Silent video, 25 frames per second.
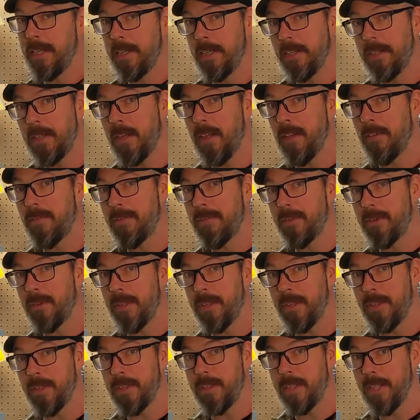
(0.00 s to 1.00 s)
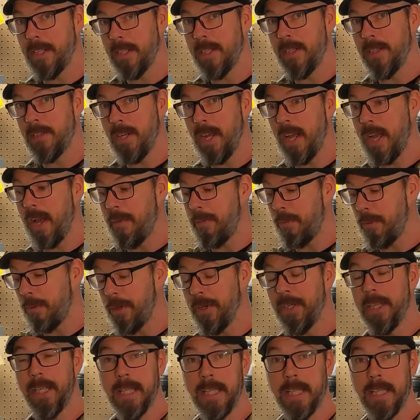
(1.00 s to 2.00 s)
that are called for in this job
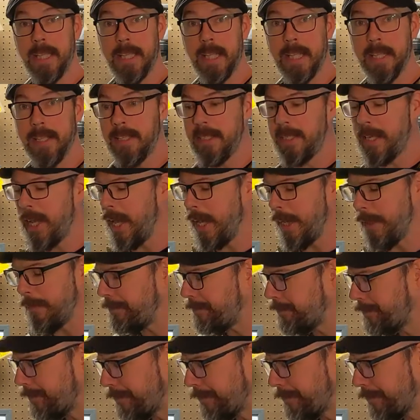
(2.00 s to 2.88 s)
are in this set.